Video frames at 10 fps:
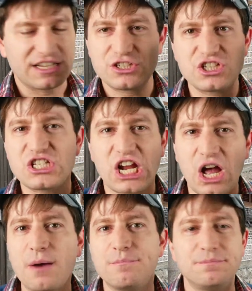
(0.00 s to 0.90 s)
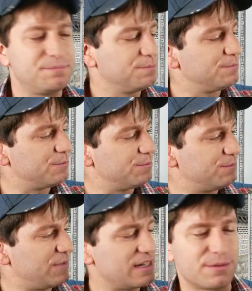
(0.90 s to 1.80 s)
It's just a cup
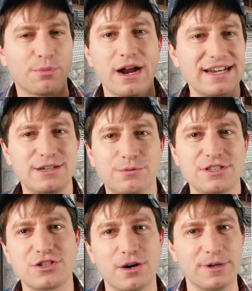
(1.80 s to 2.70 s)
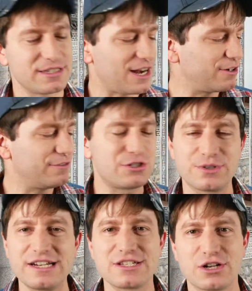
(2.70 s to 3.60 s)
that's branded with Starbucks. I don't even
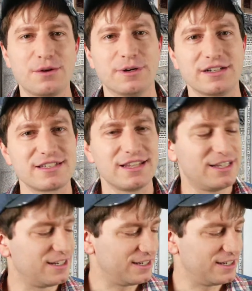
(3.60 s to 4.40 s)
drink Starbucks.